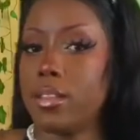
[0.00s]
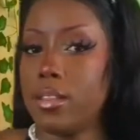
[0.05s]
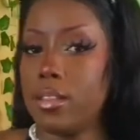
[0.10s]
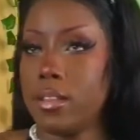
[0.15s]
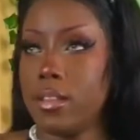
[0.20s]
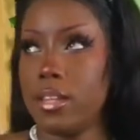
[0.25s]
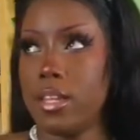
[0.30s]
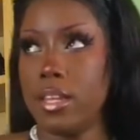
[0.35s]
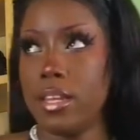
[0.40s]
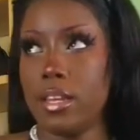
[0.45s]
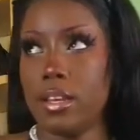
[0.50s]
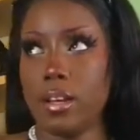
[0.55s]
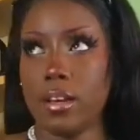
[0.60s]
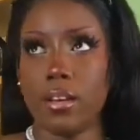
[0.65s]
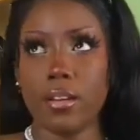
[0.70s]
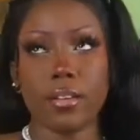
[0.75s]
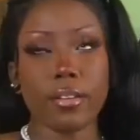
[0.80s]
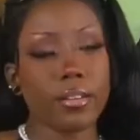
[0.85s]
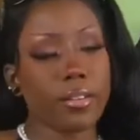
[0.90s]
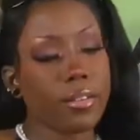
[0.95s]

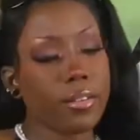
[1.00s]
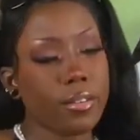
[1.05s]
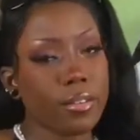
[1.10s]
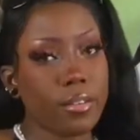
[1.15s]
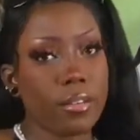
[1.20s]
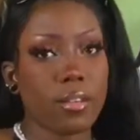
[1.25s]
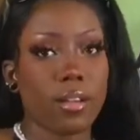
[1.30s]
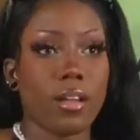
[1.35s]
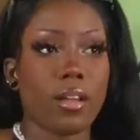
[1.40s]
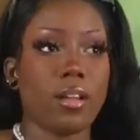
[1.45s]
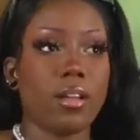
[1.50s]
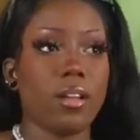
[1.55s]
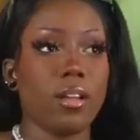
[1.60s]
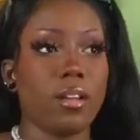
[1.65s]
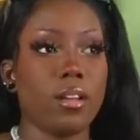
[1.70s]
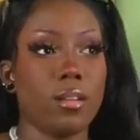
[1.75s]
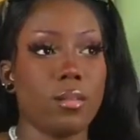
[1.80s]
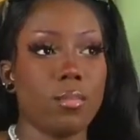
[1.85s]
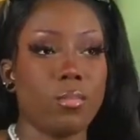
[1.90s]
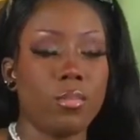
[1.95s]
Gyaru,
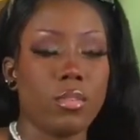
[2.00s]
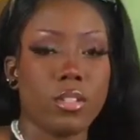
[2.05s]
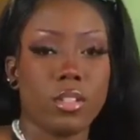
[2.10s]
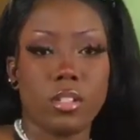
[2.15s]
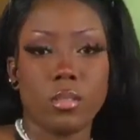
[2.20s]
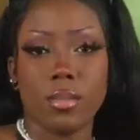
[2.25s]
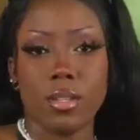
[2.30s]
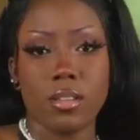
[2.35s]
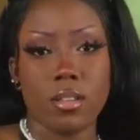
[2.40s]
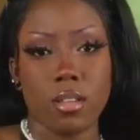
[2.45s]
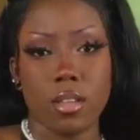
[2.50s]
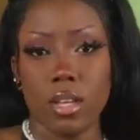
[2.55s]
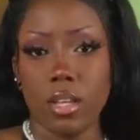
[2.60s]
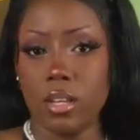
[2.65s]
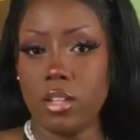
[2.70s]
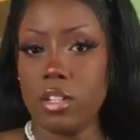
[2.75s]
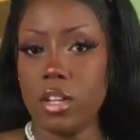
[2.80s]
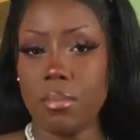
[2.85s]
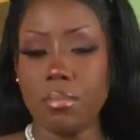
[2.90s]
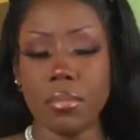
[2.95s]
which is basically a
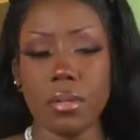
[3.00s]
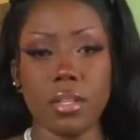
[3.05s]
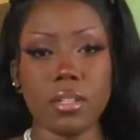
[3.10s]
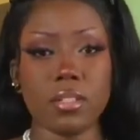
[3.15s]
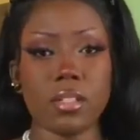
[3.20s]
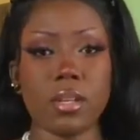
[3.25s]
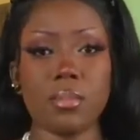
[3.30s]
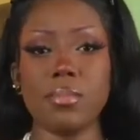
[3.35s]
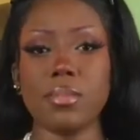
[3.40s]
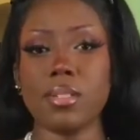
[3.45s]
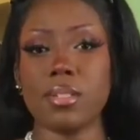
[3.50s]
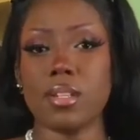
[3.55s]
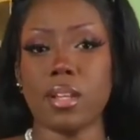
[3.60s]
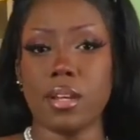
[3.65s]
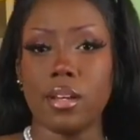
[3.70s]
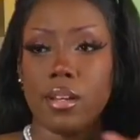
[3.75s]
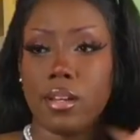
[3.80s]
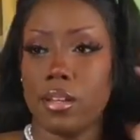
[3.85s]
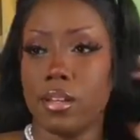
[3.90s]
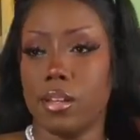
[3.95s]
Japanese
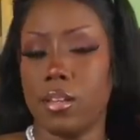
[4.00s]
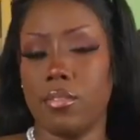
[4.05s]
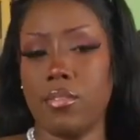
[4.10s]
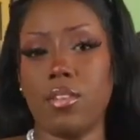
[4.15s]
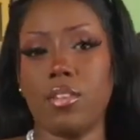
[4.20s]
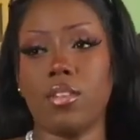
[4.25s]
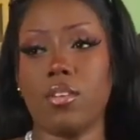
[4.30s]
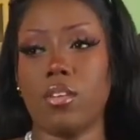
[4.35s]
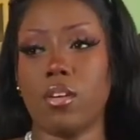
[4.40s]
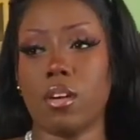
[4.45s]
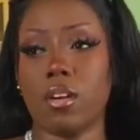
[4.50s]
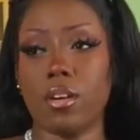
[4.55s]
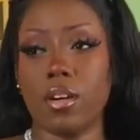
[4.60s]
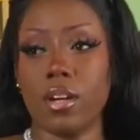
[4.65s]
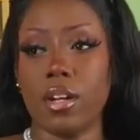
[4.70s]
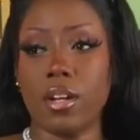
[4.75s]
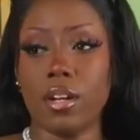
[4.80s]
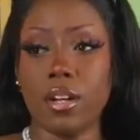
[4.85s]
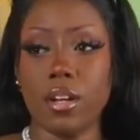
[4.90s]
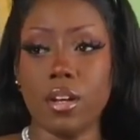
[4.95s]
sub-style. If you don't already
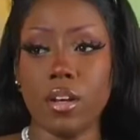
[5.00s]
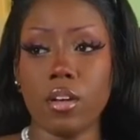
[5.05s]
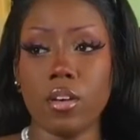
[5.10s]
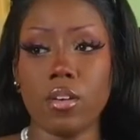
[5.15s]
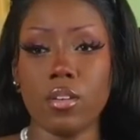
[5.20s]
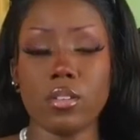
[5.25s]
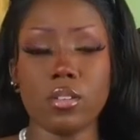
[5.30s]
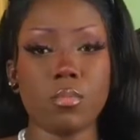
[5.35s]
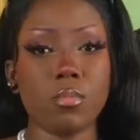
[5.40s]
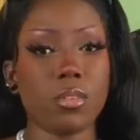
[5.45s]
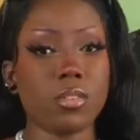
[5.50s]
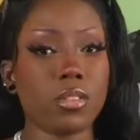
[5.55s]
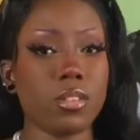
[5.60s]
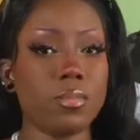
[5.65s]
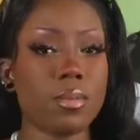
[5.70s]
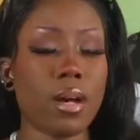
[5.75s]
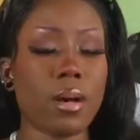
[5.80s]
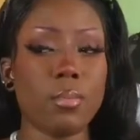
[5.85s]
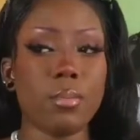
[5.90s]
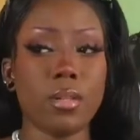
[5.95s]
know, it's mostly
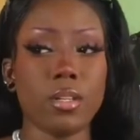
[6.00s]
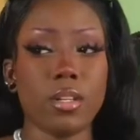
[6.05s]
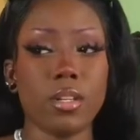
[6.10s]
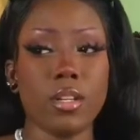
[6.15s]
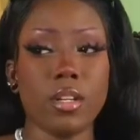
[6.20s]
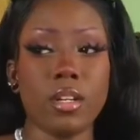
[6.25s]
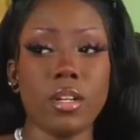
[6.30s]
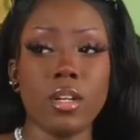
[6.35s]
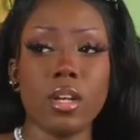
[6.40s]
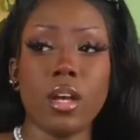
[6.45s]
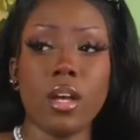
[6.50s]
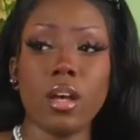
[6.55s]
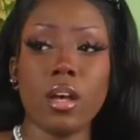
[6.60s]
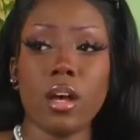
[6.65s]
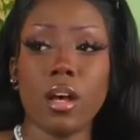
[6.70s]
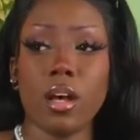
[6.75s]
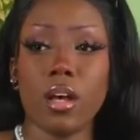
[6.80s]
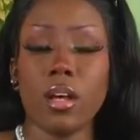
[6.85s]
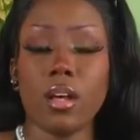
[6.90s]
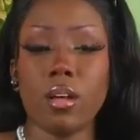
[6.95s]
popular
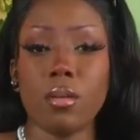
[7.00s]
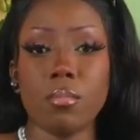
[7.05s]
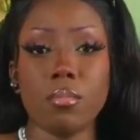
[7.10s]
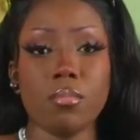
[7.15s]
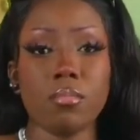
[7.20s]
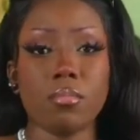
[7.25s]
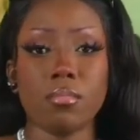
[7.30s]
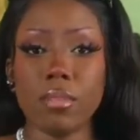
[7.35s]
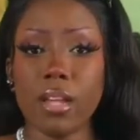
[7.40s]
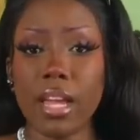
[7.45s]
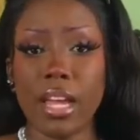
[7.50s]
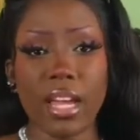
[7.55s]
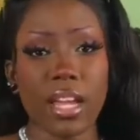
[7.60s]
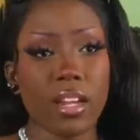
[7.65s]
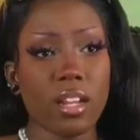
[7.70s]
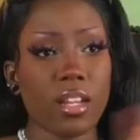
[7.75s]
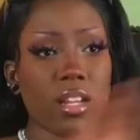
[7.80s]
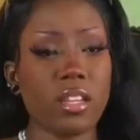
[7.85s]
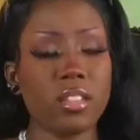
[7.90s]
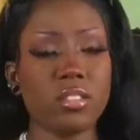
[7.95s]

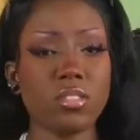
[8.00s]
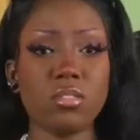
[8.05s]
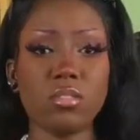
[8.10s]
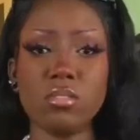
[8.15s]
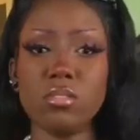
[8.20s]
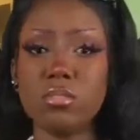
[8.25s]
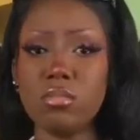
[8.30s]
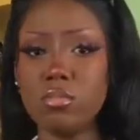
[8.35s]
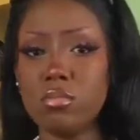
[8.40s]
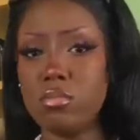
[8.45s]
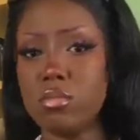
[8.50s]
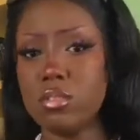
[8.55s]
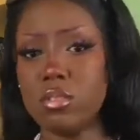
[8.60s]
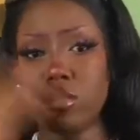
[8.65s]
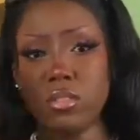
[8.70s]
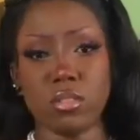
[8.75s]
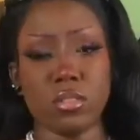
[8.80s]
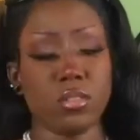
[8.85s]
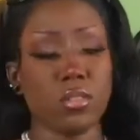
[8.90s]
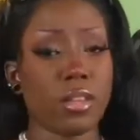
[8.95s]
80s through early
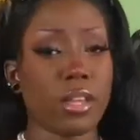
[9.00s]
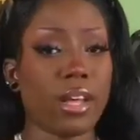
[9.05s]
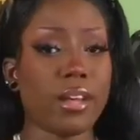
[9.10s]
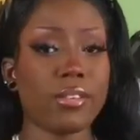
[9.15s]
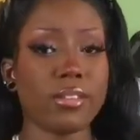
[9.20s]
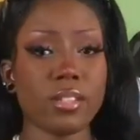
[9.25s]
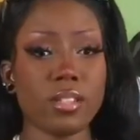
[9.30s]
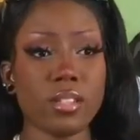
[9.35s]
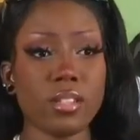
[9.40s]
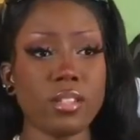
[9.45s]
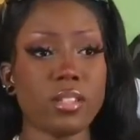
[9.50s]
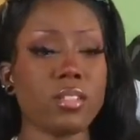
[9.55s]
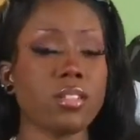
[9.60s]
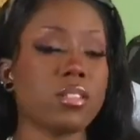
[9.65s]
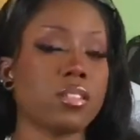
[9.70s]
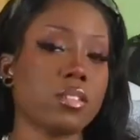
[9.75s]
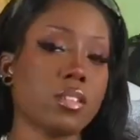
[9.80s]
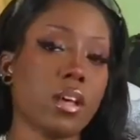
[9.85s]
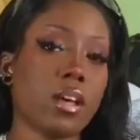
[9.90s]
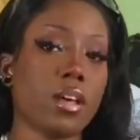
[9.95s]
2000s,
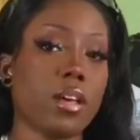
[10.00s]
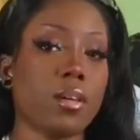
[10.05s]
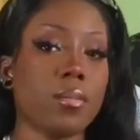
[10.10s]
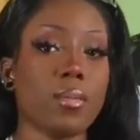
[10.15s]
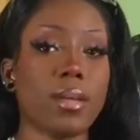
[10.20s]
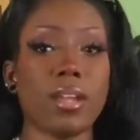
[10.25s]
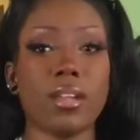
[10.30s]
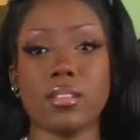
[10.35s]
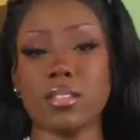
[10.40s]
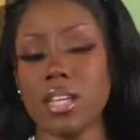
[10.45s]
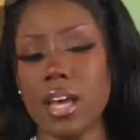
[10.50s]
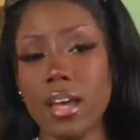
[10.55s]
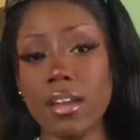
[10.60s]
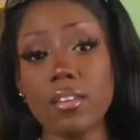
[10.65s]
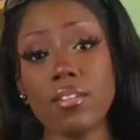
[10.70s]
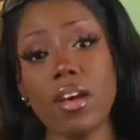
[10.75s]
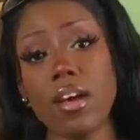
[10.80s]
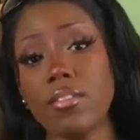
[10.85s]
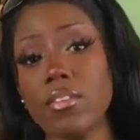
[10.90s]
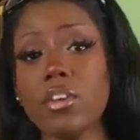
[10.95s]
and it's kind of
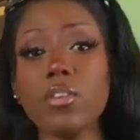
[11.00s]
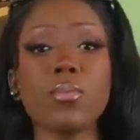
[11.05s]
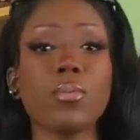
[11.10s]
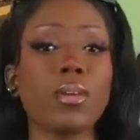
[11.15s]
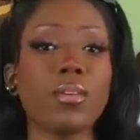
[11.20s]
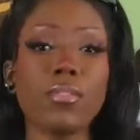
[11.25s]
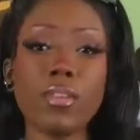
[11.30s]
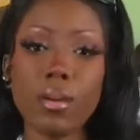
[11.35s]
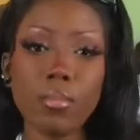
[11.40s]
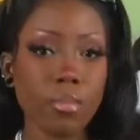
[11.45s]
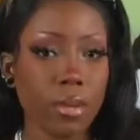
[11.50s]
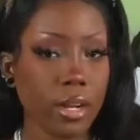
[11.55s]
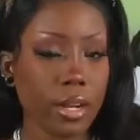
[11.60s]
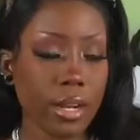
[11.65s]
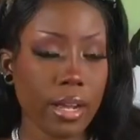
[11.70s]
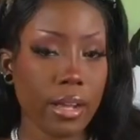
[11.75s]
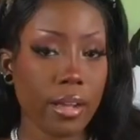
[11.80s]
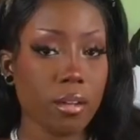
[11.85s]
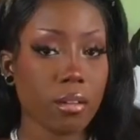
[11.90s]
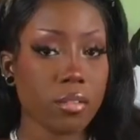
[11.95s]
having a revamp right
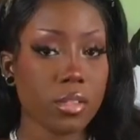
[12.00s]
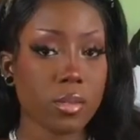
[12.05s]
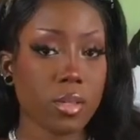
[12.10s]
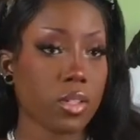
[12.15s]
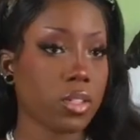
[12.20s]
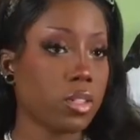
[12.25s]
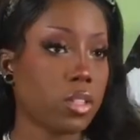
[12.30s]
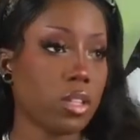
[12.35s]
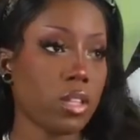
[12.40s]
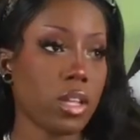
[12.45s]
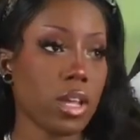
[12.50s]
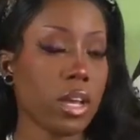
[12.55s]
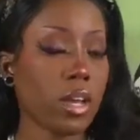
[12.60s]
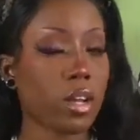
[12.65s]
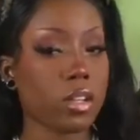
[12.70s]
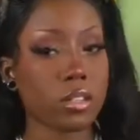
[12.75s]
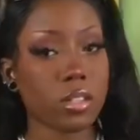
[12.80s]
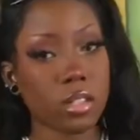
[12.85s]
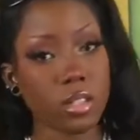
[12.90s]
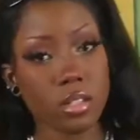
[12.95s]
now, especially like on
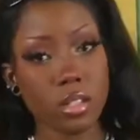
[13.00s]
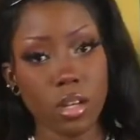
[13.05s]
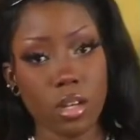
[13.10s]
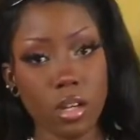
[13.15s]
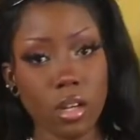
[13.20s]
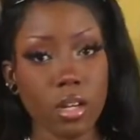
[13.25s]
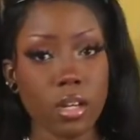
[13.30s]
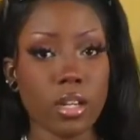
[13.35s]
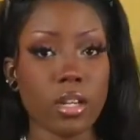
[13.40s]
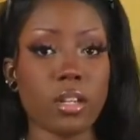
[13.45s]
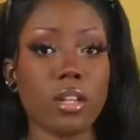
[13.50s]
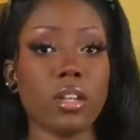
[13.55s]
TikTok, and